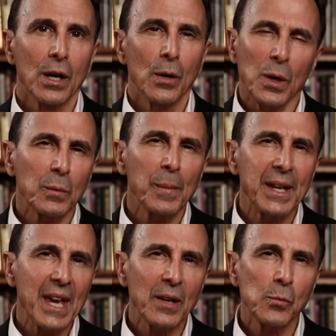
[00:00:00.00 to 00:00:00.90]
When we
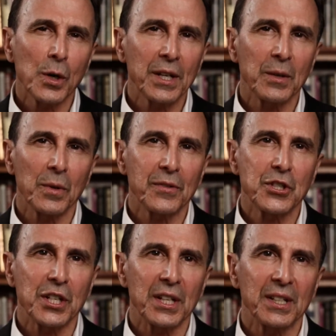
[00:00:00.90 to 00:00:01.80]
began working with
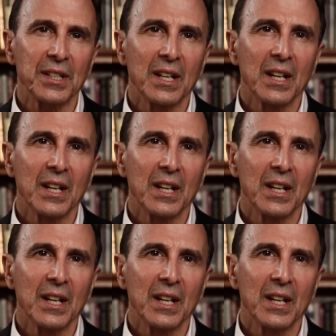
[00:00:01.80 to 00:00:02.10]
Gene,